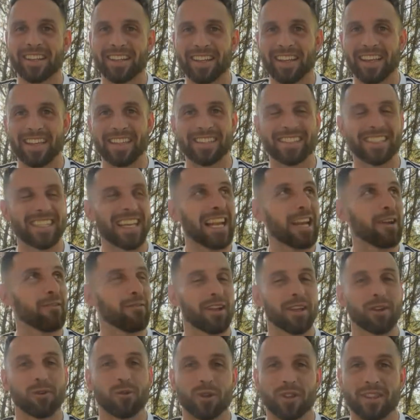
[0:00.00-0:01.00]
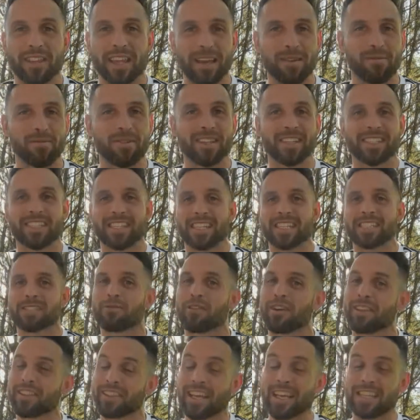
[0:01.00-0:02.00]
and celebrate with them is, is
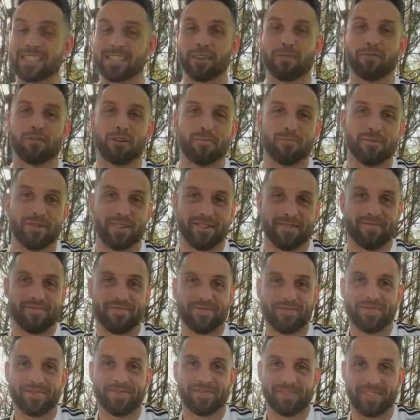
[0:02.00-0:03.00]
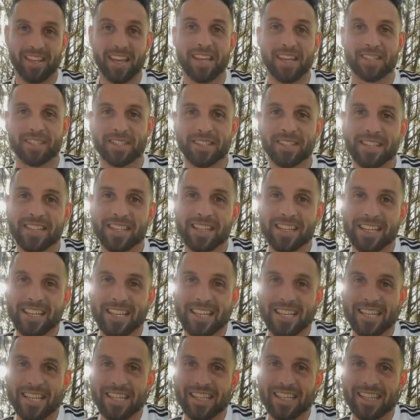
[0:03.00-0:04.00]
fantastic for me. Please, yes. uh, are
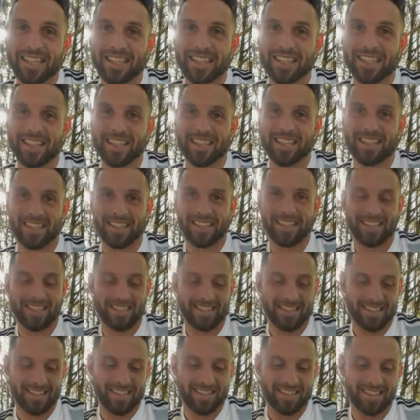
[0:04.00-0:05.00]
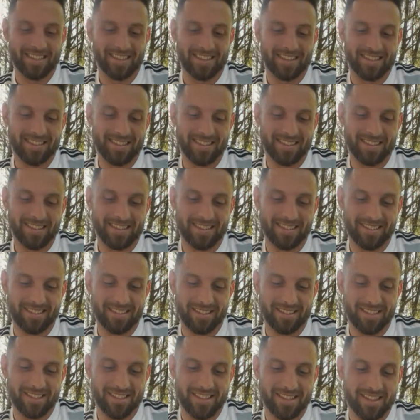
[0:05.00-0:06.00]
you dancing tango tonight on the
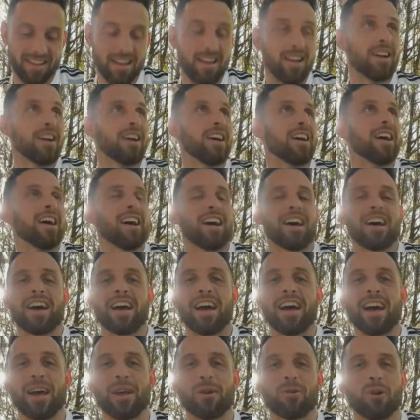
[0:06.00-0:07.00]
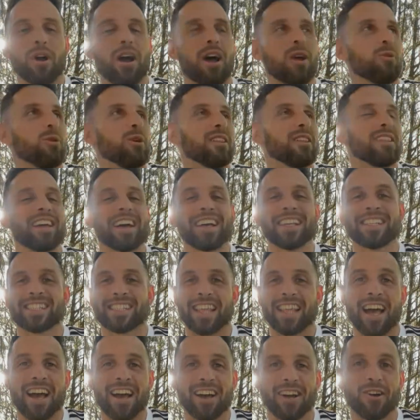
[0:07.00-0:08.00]
street? I, I will dance
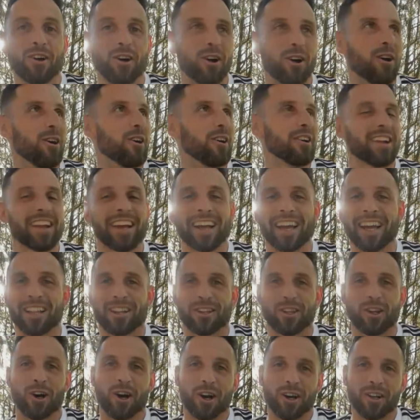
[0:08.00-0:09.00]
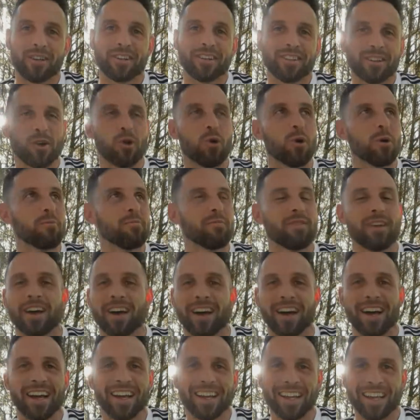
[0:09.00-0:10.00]
tango, reggaeton,
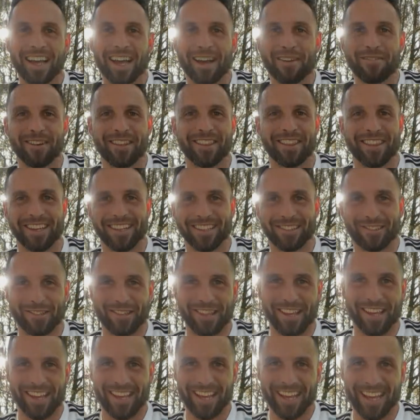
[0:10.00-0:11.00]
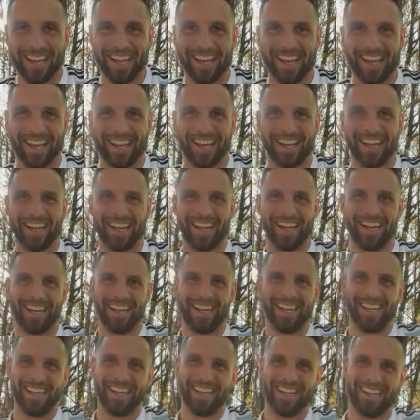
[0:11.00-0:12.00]
cumbia,
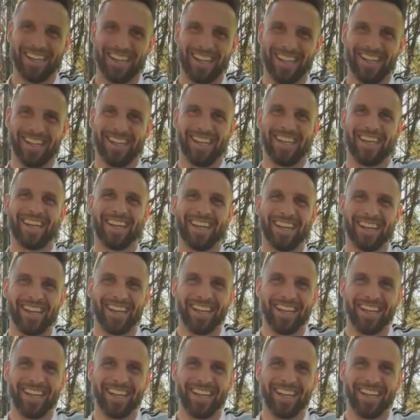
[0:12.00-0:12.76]
everything. Mir.